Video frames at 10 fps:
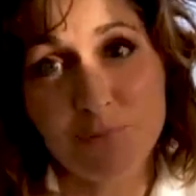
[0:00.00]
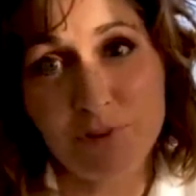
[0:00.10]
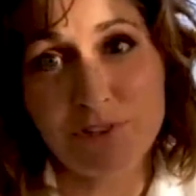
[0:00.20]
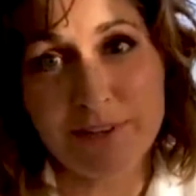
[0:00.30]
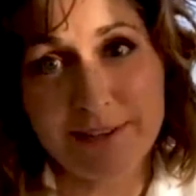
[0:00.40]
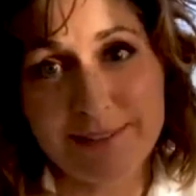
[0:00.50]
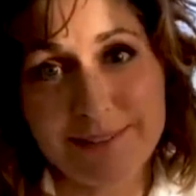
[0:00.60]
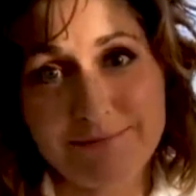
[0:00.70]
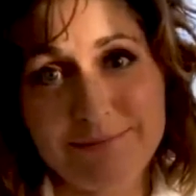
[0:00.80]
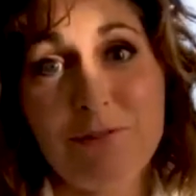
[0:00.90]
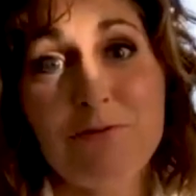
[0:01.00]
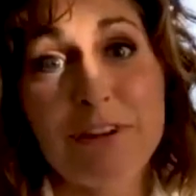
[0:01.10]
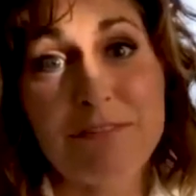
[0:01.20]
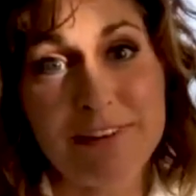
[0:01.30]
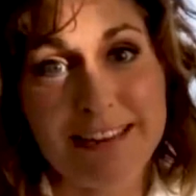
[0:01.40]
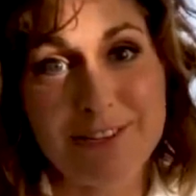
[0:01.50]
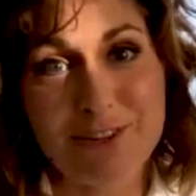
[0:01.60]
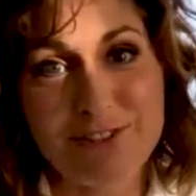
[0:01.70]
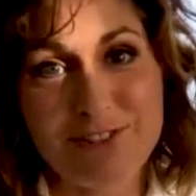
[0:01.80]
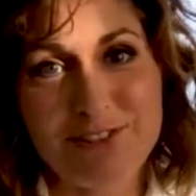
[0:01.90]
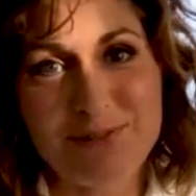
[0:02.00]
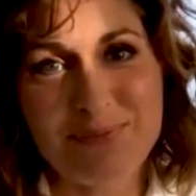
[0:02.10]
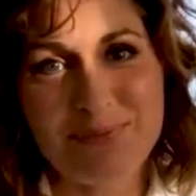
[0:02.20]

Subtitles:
project, Reflections.